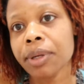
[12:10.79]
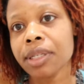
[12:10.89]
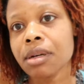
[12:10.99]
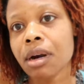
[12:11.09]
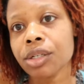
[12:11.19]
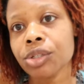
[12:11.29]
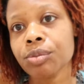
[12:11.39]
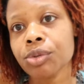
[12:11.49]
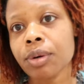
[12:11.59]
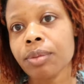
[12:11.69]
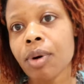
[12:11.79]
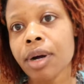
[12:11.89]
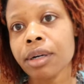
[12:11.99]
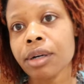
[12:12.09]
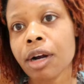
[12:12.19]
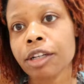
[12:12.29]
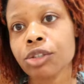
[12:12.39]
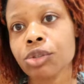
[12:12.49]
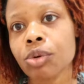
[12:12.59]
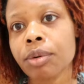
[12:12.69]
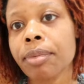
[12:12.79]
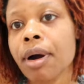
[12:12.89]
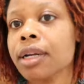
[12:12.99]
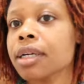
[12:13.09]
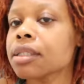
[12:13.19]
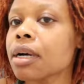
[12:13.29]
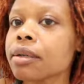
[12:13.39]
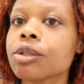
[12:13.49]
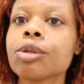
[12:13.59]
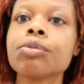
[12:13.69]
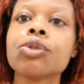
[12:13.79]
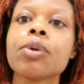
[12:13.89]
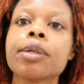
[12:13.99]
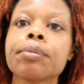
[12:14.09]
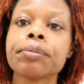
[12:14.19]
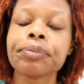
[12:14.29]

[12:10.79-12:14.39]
It's hard to absorb water, hard to absorb products, hard to absorb